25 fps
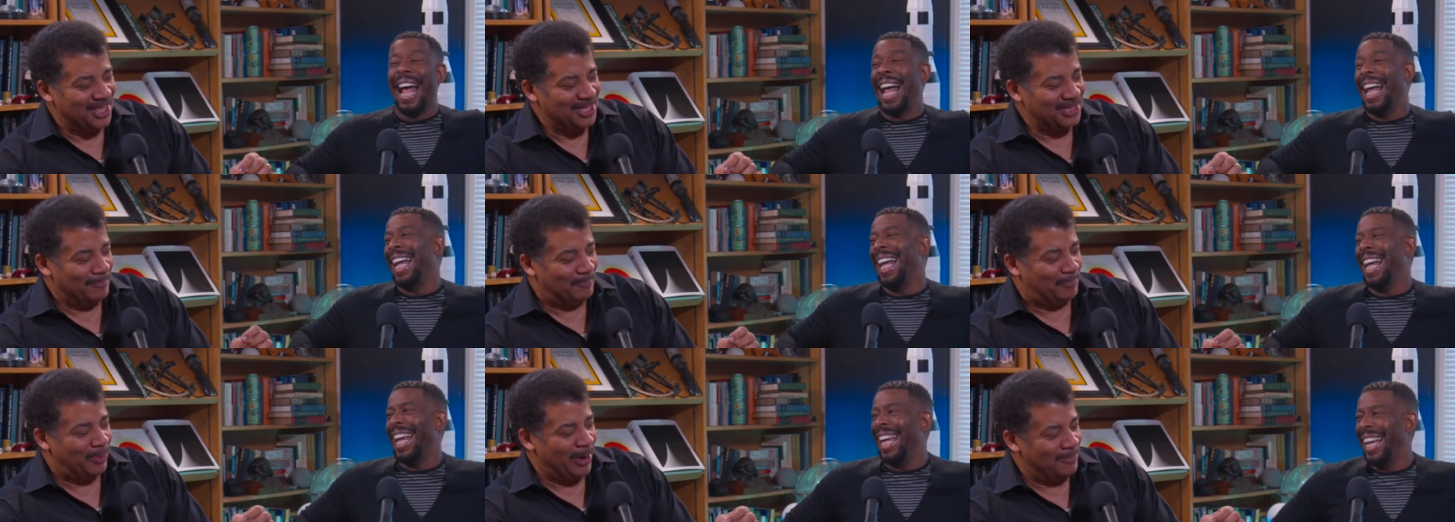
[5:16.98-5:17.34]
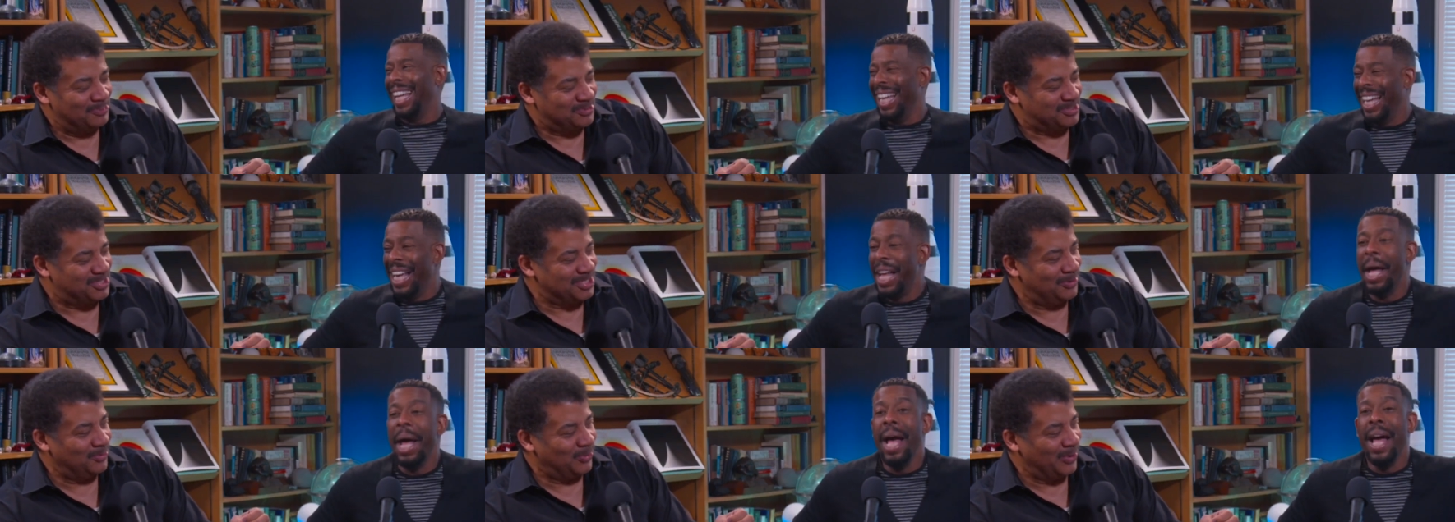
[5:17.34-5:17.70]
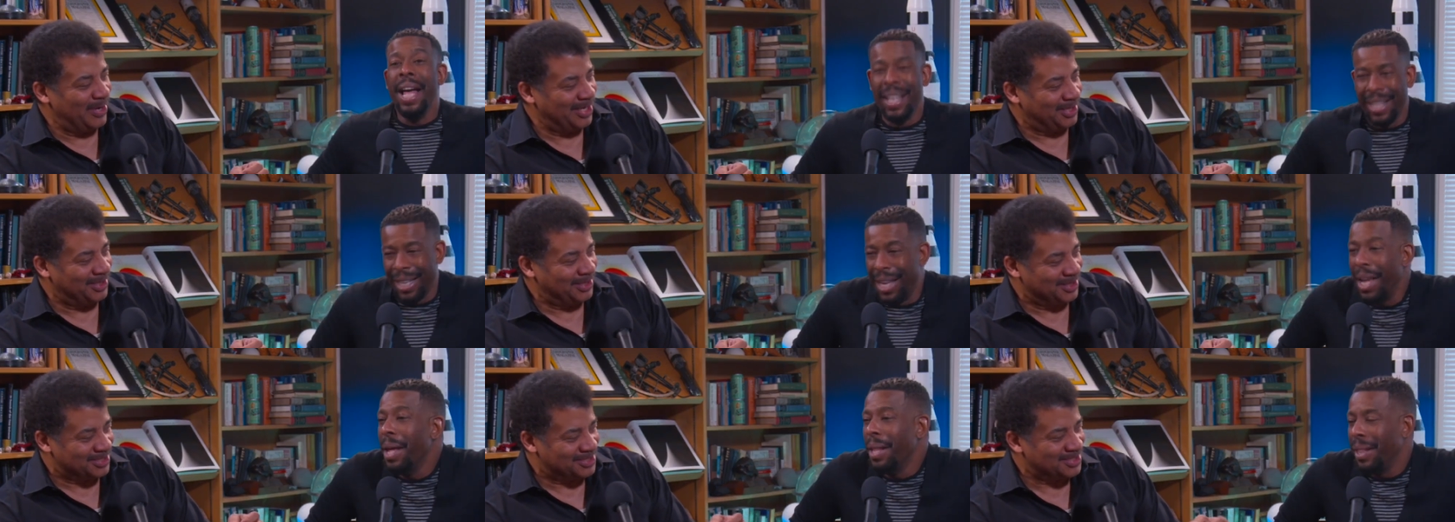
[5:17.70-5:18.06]
Speaker 1: than the bumps and
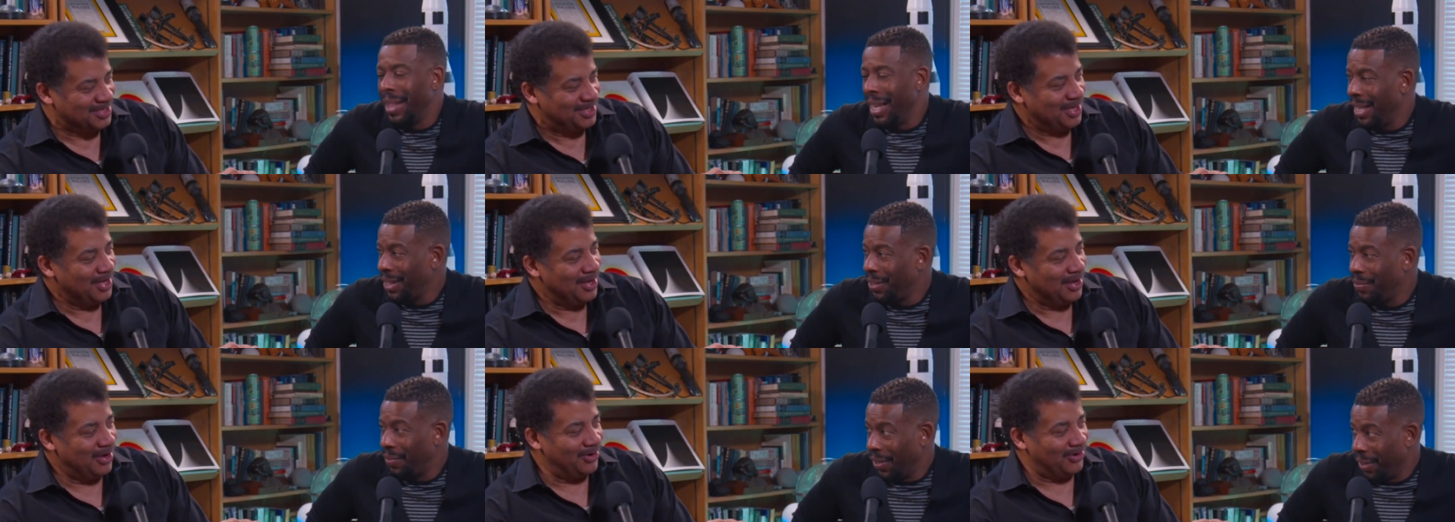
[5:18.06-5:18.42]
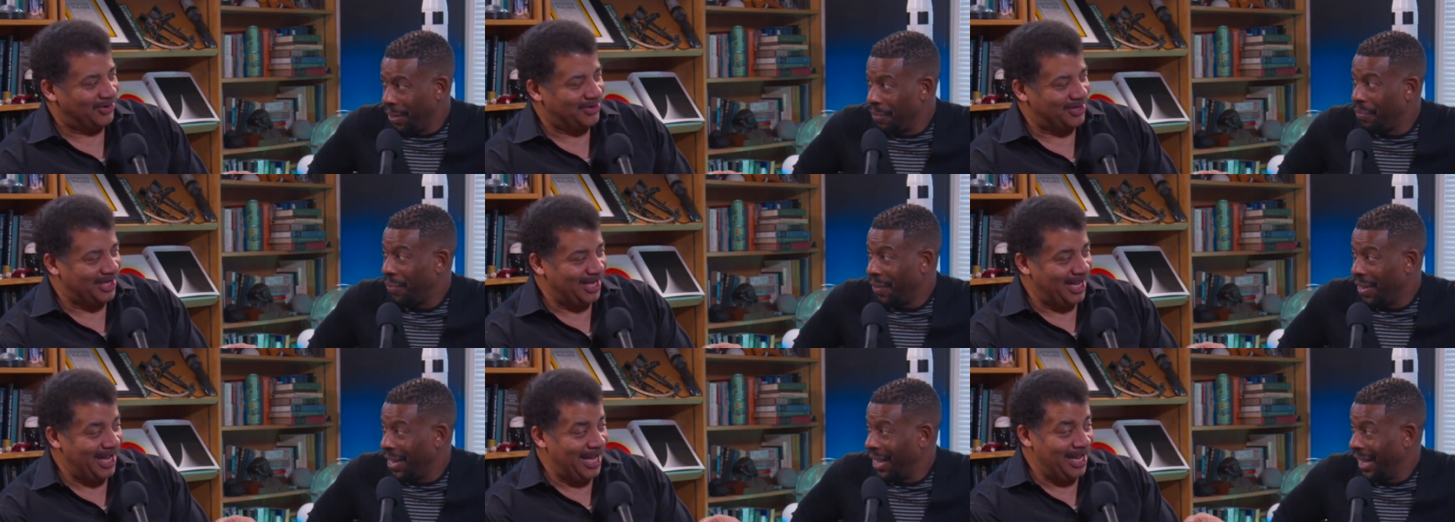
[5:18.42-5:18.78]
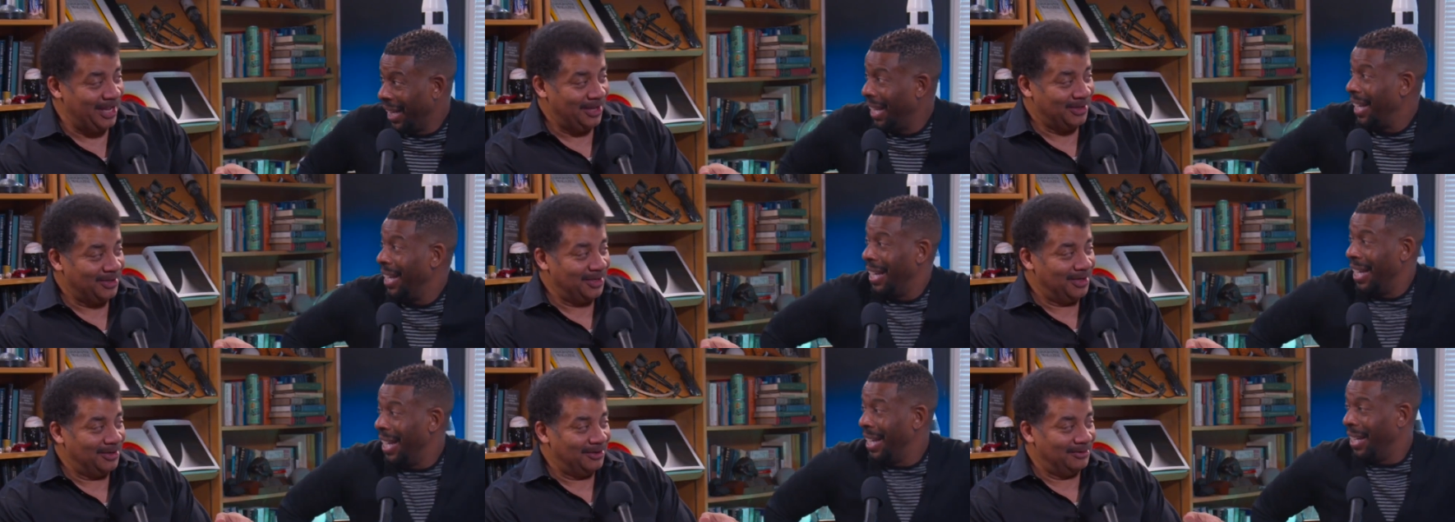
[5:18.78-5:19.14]
wiggles. That's very okay?
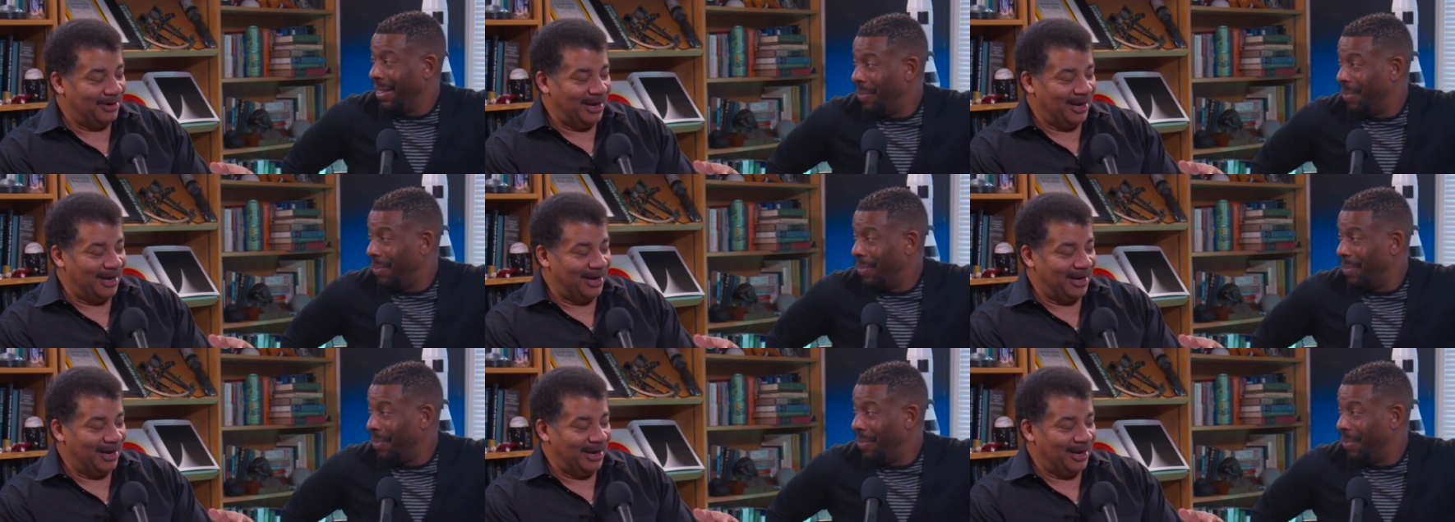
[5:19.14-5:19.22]
funny,